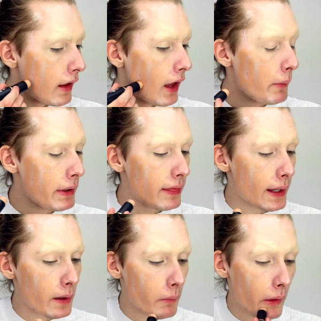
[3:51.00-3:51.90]
I mean,
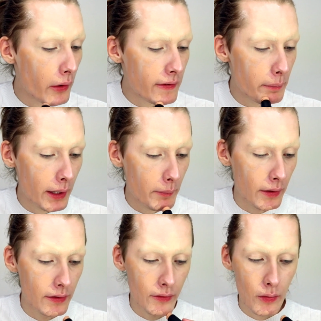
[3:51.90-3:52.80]
there is
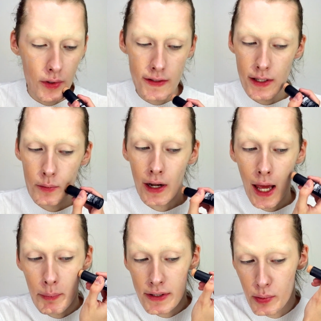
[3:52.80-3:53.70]
pigment. We'll see what
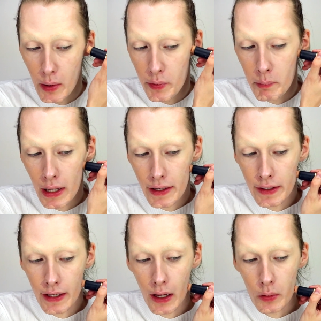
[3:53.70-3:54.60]
happens when we blend
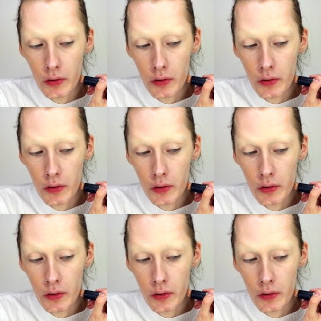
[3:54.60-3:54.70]
it out.